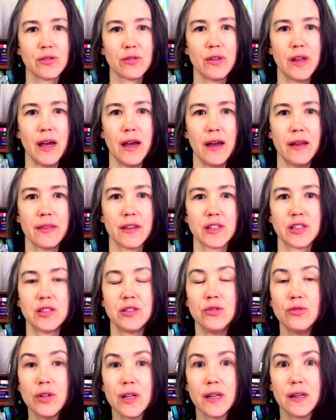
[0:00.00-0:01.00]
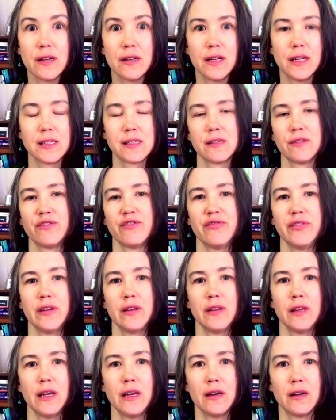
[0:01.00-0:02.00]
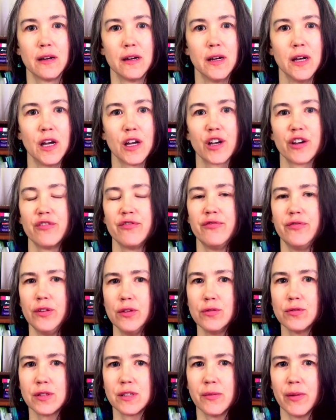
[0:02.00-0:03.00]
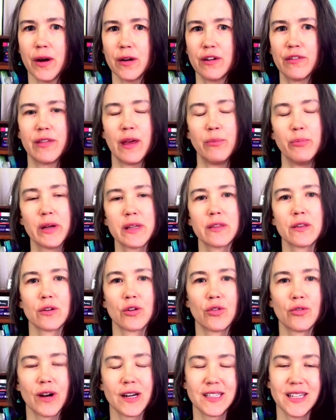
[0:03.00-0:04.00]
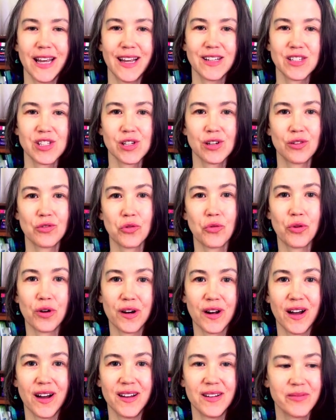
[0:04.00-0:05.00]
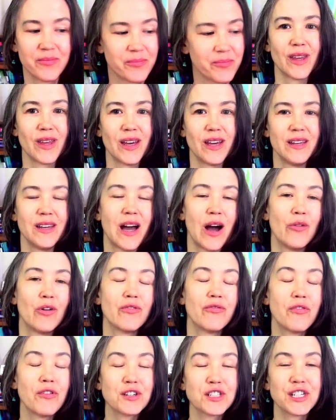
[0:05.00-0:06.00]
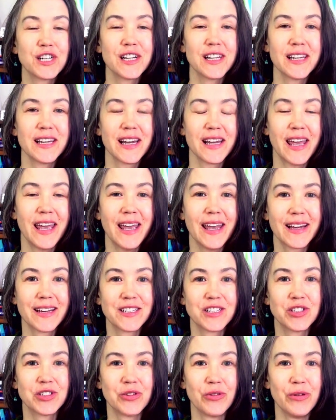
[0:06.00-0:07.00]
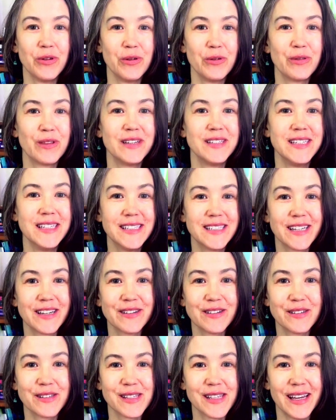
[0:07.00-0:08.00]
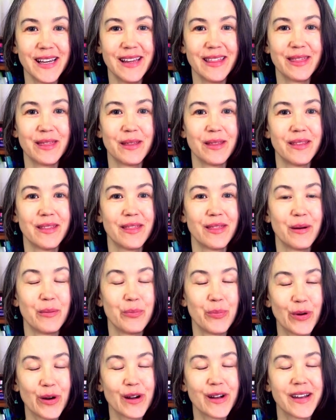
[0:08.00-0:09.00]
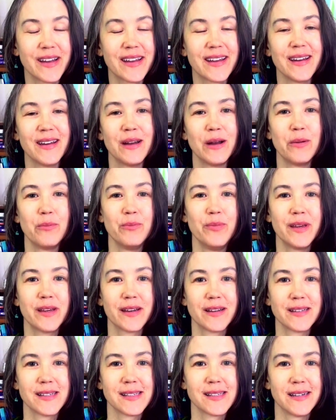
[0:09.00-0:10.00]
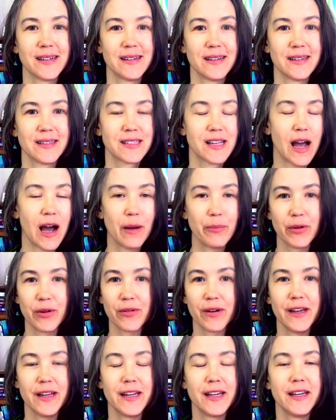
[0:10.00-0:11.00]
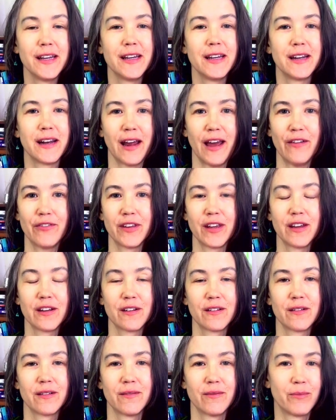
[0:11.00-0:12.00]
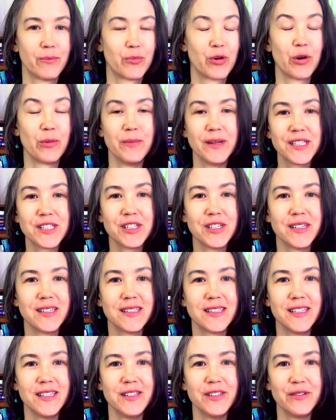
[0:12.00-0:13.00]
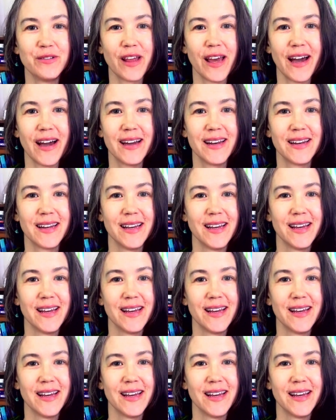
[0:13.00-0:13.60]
that the student isn't feeling confused about if they picked the correct answer or not. Now, unfortunately, I can't show you the details in the book because it's copyrighted and I have to get permission to do that.